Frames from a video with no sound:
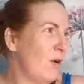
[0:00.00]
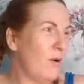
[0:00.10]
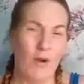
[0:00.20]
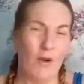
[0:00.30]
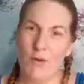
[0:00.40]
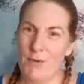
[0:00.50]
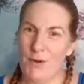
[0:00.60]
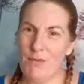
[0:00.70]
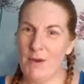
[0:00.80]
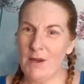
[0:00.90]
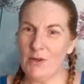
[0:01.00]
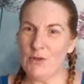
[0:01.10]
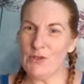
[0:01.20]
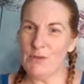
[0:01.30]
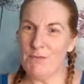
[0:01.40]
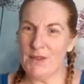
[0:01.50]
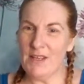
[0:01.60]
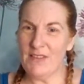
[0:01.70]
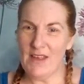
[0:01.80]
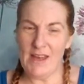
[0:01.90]
a birthmark or something
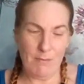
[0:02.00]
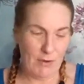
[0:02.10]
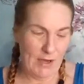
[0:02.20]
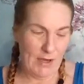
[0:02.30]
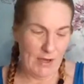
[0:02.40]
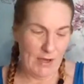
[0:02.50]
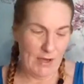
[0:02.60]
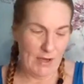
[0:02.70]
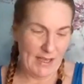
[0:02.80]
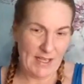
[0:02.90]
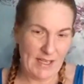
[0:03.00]
there, but I get something